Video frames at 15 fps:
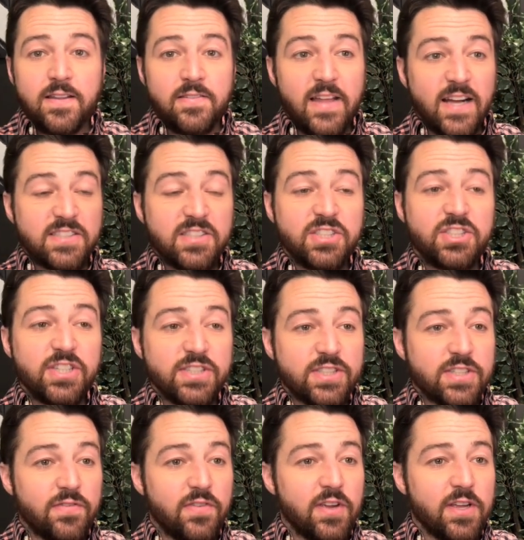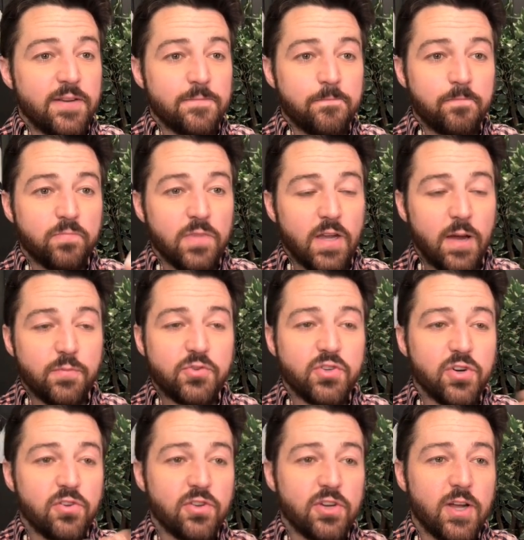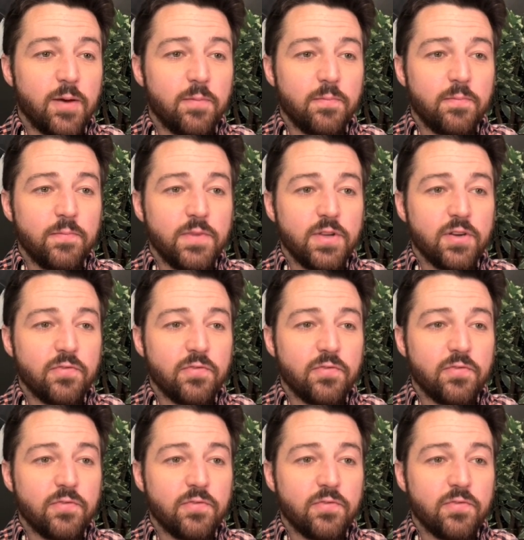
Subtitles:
That's the gist of it. I'm sure that I'm,